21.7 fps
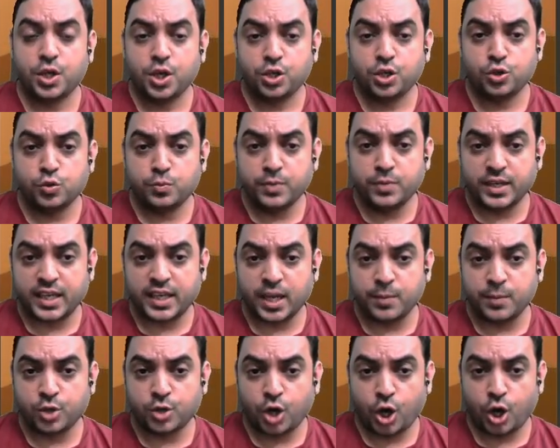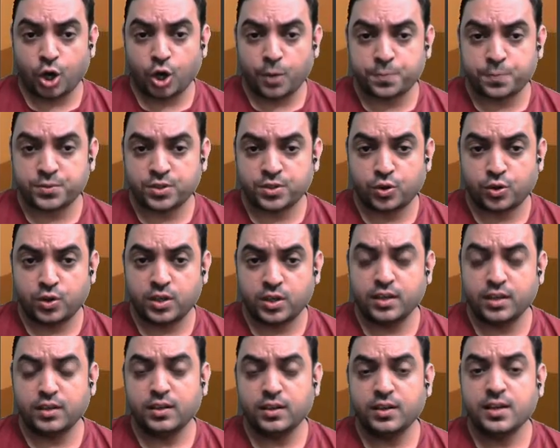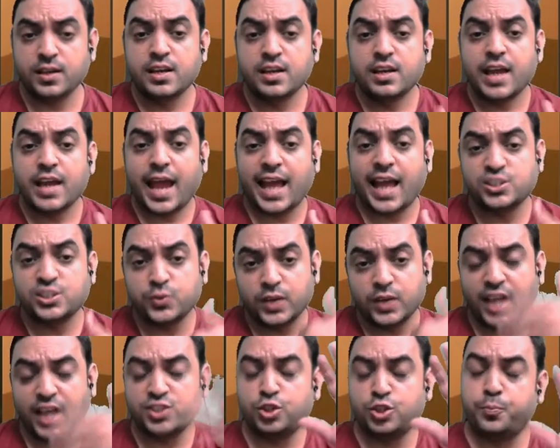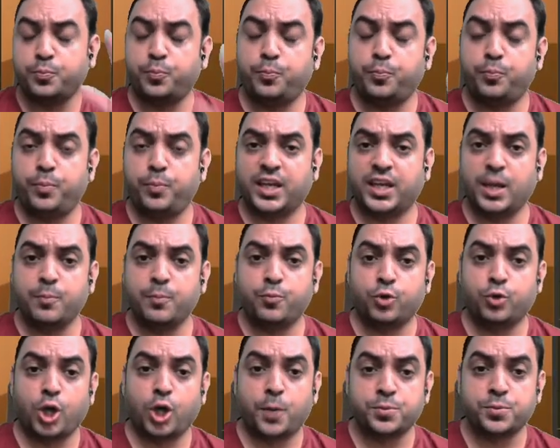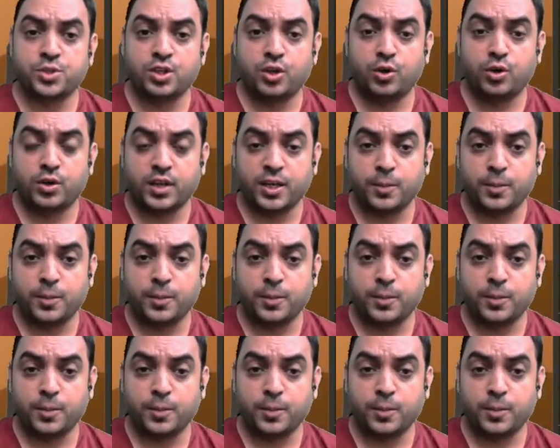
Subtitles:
You became call option holder as well as you became put option holder.